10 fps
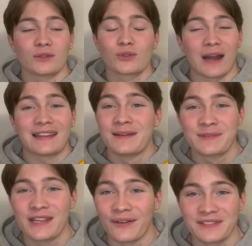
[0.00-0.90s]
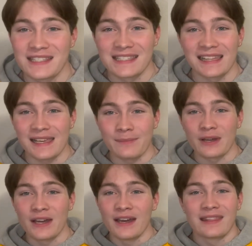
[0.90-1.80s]
cried themselves to sleep
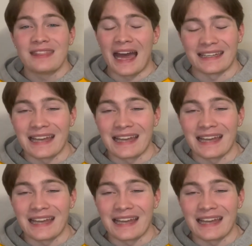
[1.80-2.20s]
that